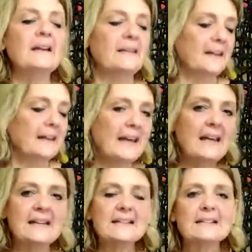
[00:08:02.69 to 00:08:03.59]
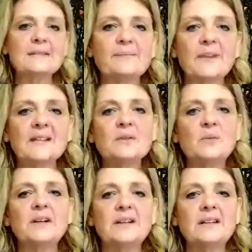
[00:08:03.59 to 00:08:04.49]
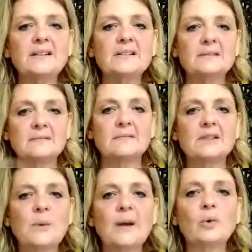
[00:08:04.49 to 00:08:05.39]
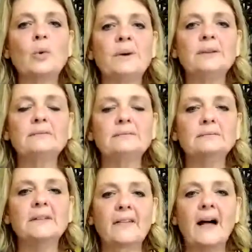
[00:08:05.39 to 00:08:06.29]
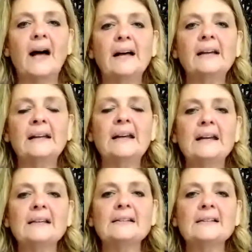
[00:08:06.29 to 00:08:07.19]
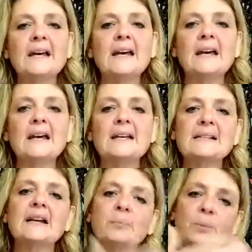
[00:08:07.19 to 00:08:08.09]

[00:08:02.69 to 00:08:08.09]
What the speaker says: the gate isn't one of these swing open like that gates. It's like a